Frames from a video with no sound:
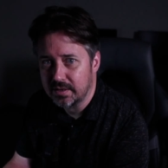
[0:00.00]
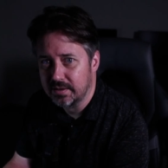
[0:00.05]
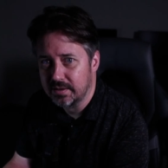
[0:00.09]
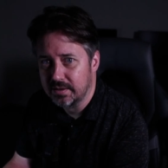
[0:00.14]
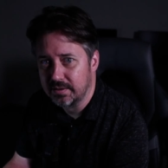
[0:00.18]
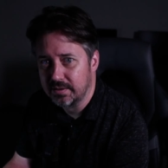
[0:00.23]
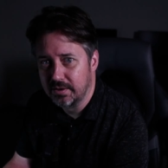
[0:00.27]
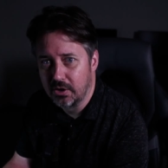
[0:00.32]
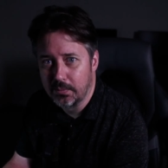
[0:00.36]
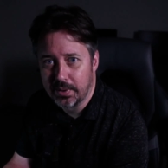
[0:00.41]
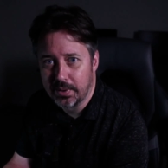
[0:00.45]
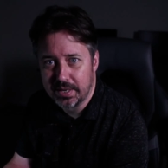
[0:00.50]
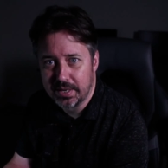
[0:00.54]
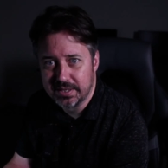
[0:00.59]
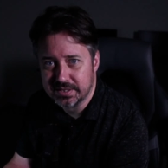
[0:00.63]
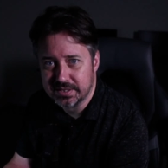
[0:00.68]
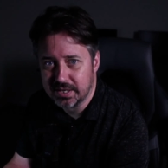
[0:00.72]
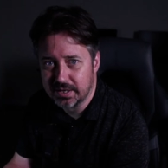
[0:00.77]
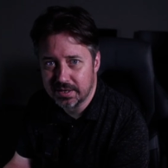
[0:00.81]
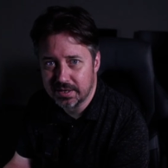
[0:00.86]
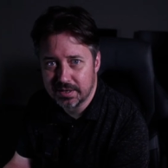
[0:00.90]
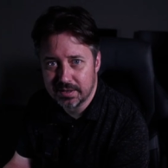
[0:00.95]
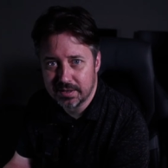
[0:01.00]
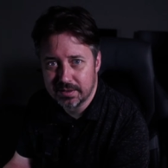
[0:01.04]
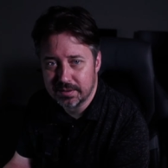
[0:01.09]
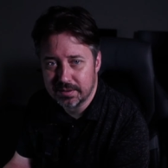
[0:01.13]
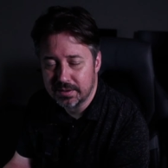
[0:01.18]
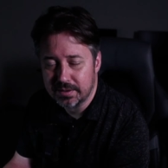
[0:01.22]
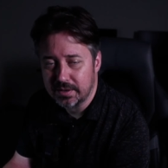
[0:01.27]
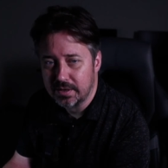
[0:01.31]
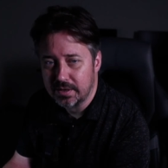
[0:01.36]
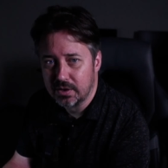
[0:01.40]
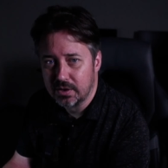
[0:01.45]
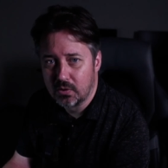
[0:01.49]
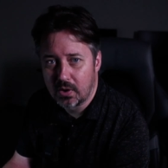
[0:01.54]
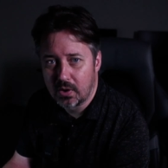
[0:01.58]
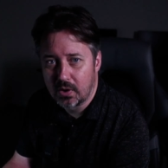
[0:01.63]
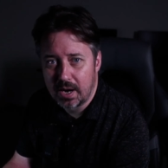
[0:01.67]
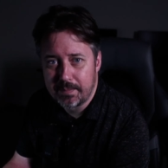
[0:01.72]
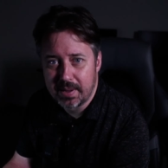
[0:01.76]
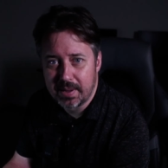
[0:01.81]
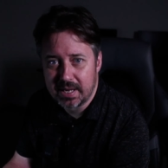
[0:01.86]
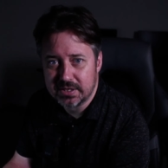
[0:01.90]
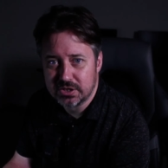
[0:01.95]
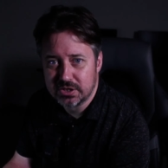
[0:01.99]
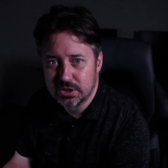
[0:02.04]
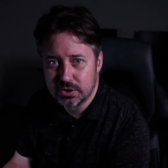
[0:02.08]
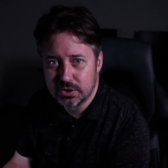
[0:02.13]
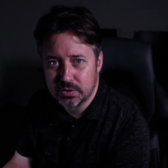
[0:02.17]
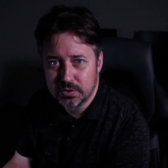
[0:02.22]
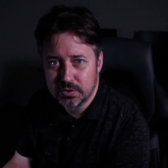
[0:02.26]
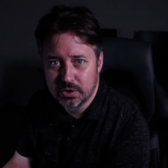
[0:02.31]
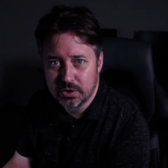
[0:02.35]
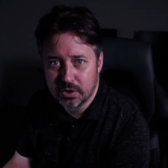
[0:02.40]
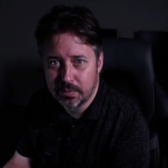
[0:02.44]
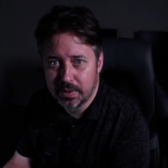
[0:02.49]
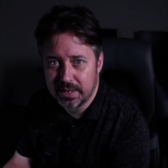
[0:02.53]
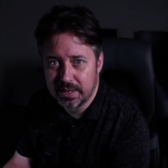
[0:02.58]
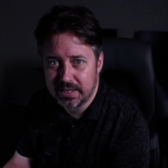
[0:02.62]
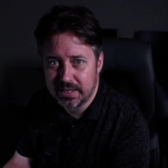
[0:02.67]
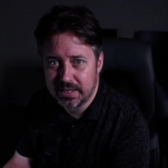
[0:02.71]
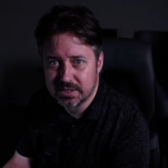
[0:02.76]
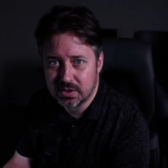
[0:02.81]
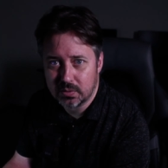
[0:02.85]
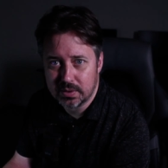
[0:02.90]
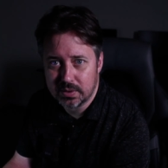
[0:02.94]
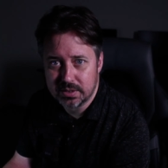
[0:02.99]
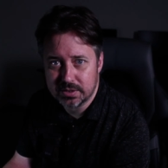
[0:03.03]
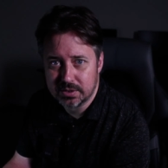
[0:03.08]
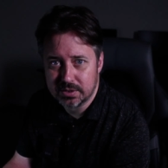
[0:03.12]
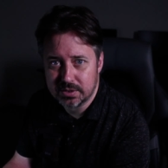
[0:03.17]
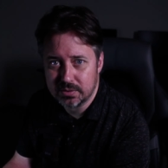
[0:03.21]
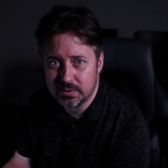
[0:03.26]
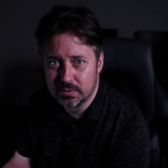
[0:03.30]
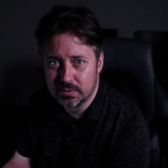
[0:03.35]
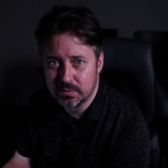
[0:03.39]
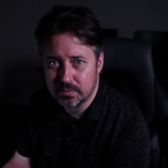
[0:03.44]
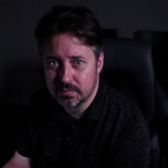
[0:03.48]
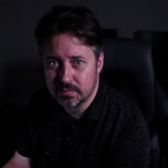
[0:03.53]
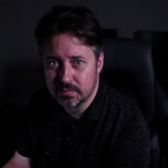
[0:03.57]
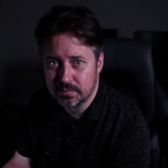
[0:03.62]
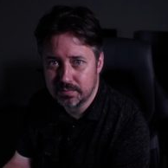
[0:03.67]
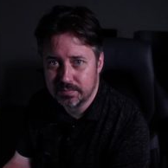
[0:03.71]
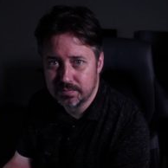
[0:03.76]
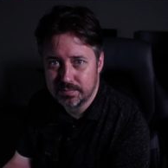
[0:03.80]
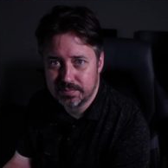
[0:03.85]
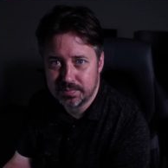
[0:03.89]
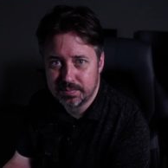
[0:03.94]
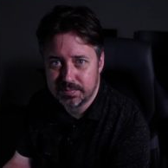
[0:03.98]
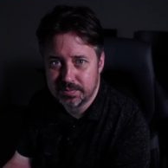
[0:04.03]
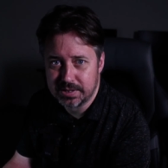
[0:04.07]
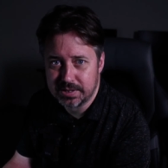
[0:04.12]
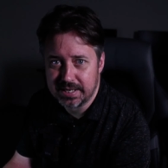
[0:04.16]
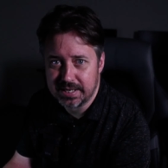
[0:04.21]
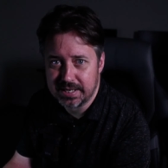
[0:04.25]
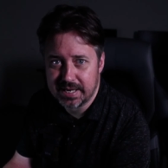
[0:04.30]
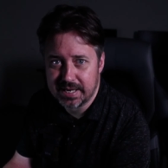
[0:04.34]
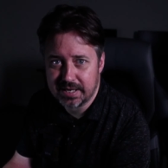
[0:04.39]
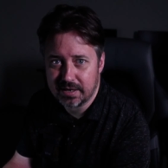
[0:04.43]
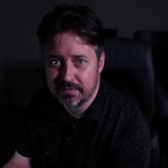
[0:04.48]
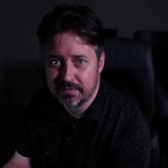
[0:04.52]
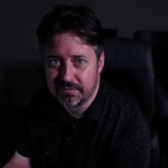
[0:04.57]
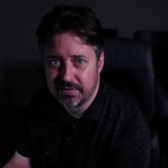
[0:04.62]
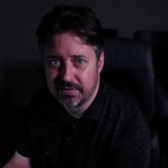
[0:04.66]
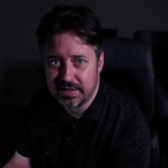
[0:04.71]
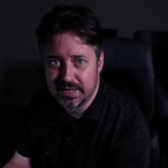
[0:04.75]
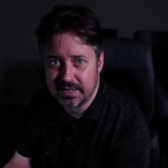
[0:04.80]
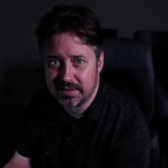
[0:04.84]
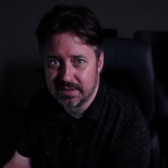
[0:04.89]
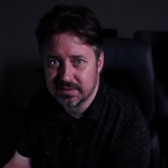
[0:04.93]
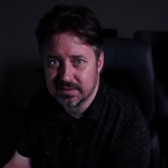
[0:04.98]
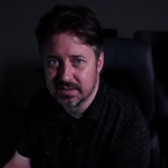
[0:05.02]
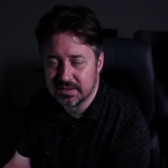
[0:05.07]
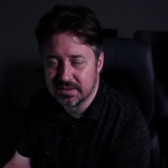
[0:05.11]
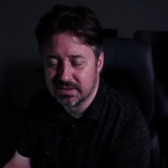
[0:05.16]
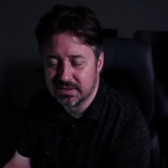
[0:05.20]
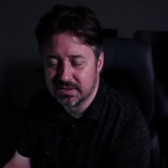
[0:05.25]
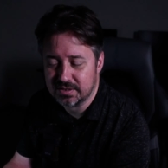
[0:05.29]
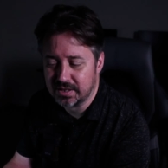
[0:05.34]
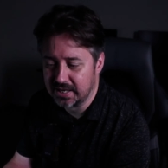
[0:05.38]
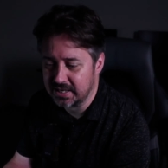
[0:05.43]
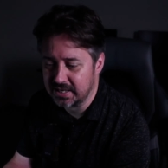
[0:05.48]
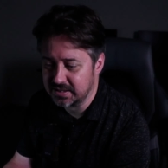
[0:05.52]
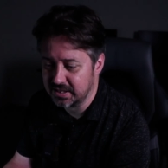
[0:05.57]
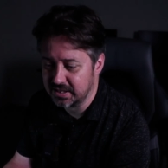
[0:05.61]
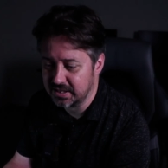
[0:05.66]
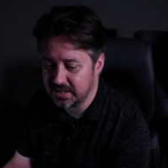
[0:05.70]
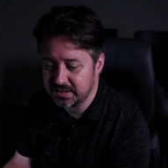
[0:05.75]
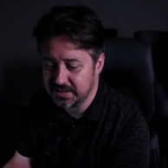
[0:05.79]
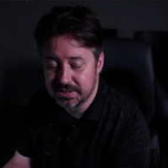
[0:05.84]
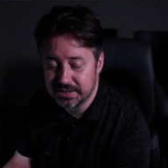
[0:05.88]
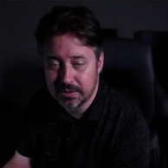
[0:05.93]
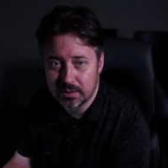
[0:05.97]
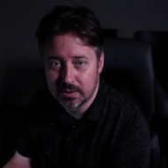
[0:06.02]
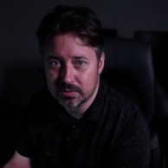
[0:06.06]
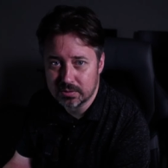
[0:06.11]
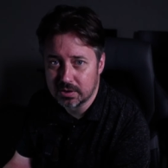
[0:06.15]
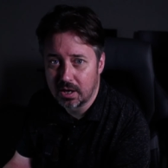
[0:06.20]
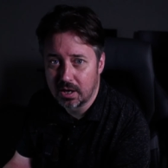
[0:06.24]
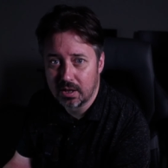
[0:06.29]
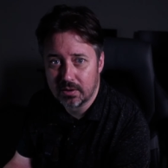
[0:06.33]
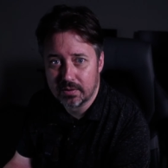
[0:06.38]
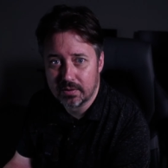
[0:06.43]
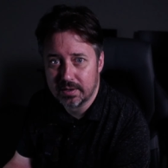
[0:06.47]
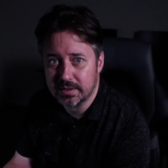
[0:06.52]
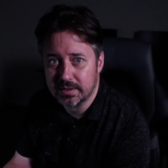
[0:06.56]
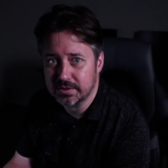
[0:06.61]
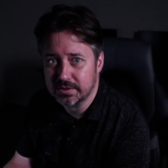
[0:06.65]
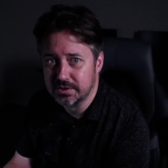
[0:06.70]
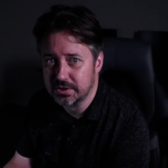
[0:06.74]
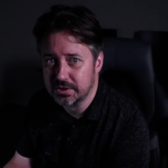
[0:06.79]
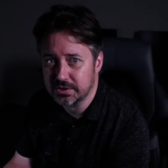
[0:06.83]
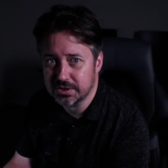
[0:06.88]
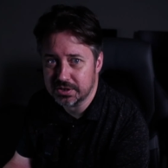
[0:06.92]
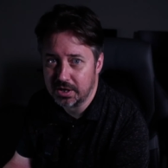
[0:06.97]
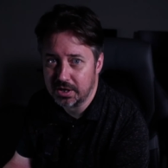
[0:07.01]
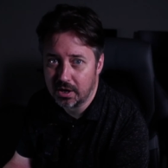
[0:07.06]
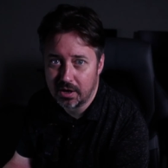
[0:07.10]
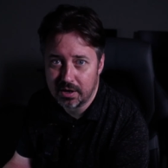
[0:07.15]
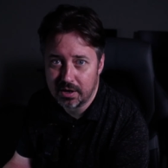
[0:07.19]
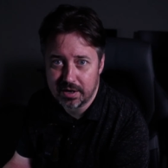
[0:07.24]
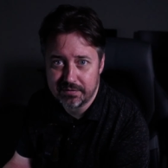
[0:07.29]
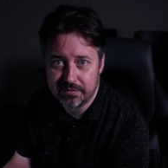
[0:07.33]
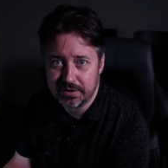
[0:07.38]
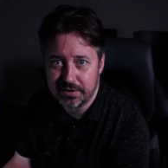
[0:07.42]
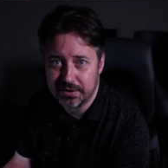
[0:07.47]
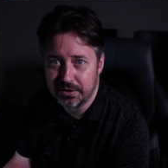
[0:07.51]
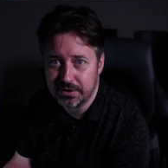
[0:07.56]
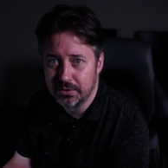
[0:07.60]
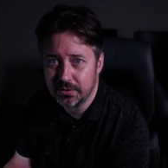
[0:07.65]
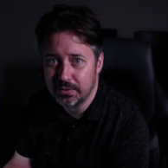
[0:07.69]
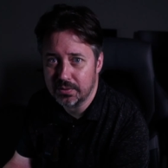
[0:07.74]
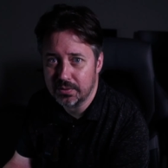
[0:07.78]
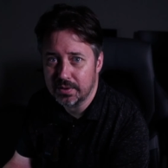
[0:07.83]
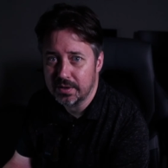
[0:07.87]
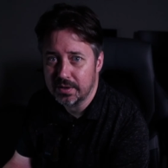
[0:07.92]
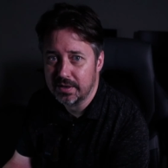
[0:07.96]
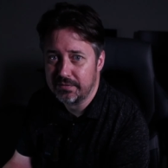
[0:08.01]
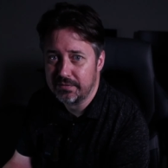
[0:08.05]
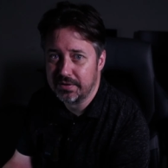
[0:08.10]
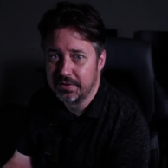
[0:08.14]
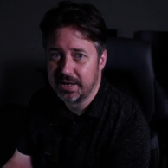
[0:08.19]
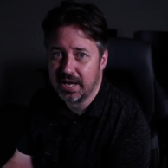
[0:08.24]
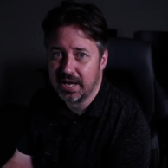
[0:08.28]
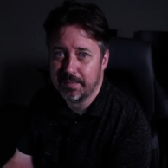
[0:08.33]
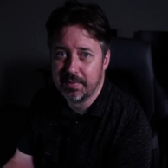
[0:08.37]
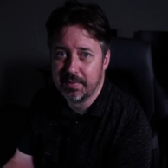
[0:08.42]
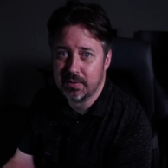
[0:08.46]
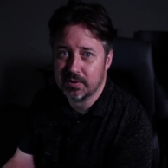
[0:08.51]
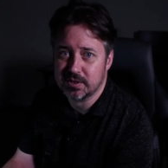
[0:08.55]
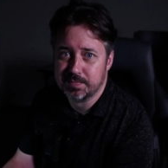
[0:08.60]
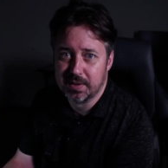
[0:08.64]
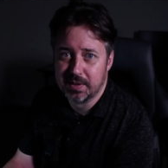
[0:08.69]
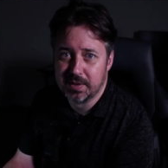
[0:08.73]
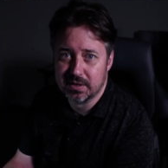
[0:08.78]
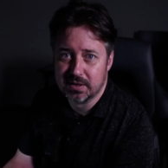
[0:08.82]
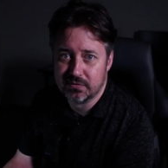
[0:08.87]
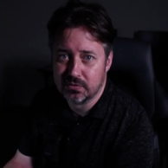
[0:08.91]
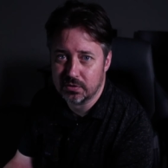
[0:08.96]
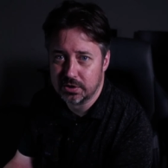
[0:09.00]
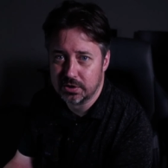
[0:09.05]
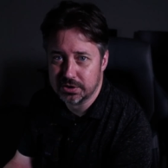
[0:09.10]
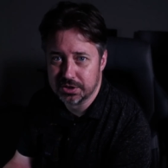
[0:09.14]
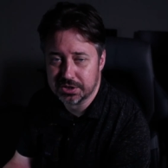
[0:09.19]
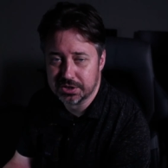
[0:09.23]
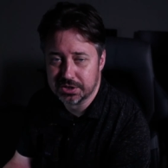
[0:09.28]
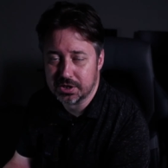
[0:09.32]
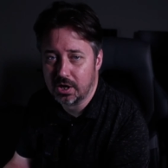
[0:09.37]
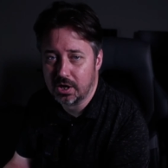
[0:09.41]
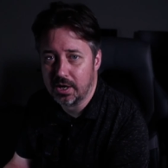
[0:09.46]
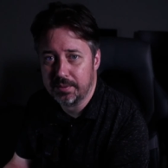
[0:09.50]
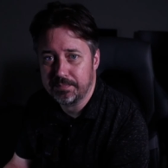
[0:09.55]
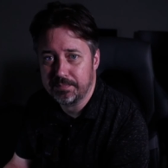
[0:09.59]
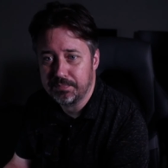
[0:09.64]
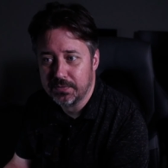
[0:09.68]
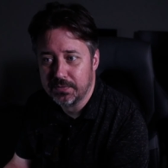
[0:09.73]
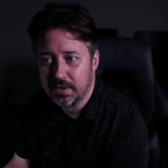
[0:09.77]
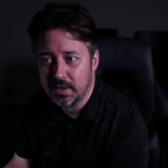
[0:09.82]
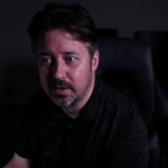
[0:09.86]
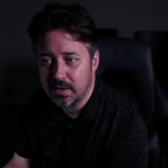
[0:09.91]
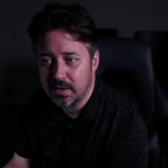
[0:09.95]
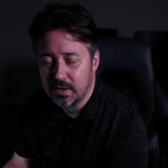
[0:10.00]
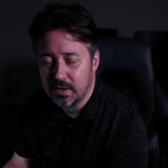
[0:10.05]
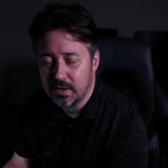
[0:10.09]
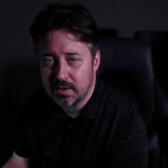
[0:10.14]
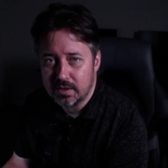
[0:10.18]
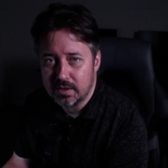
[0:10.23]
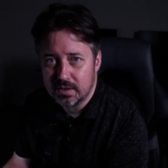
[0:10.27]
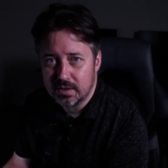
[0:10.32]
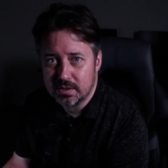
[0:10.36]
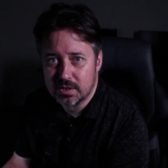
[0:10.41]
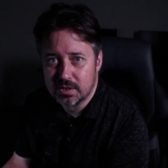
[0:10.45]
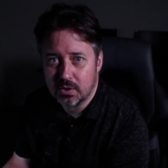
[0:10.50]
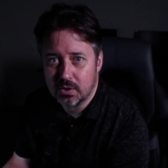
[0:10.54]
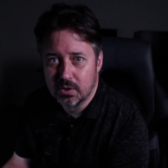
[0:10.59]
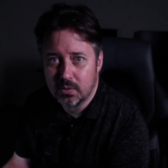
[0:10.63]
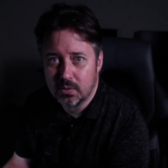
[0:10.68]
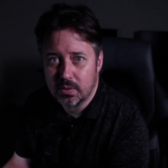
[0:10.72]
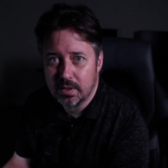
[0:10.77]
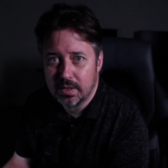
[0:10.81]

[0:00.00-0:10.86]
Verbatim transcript: Nobody's going to gripe at you. Nobody's going to say negative things. It's like I said, zero tolerance. You're just gone if you do. If you can't be respectful, you're just gone. So